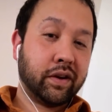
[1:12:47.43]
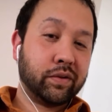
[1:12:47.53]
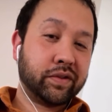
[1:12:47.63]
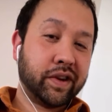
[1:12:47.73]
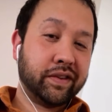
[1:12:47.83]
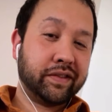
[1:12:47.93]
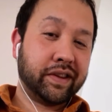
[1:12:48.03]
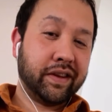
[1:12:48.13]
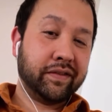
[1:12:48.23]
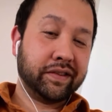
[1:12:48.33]
Coltrane
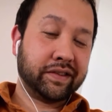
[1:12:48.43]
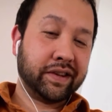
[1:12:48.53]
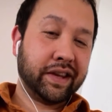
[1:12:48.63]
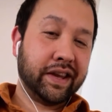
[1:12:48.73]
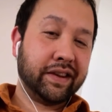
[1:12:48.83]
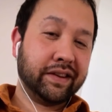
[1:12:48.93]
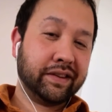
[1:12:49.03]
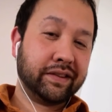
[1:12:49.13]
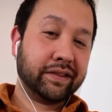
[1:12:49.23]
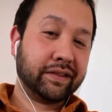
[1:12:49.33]
or Davis?
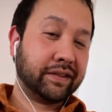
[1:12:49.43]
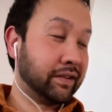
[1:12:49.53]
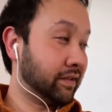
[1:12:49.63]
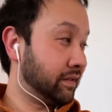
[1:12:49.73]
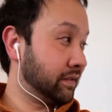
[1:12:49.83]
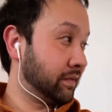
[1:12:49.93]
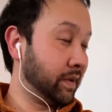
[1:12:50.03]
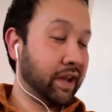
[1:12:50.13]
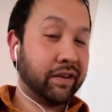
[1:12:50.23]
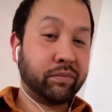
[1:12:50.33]
Again,
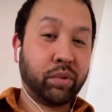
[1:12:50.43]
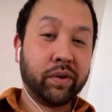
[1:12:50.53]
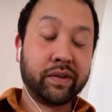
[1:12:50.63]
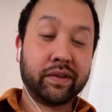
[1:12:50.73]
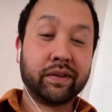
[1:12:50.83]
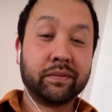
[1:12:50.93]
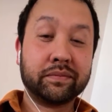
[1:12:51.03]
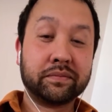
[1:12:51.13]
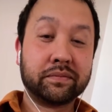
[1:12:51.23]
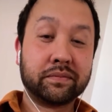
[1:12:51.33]
we have both of
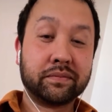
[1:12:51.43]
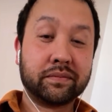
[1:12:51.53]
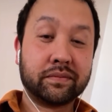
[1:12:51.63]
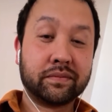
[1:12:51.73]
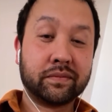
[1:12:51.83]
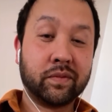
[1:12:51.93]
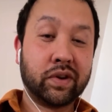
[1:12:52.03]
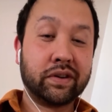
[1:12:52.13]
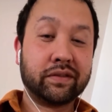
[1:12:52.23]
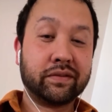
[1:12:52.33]
them.
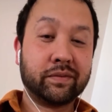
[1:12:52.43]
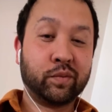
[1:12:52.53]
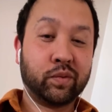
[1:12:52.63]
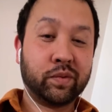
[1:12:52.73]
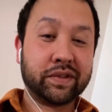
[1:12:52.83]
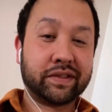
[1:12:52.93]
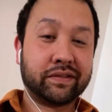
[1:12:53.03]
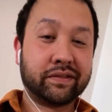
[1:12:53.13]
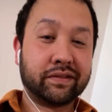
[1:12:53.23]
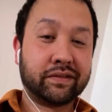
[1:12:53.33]

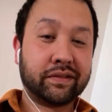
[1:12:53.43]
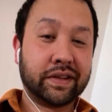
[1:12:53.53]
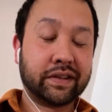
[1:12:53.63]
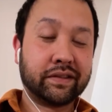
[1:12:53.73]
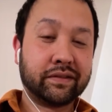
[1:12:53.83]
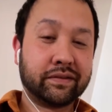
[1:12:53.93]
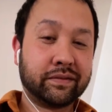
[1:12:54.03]
What's like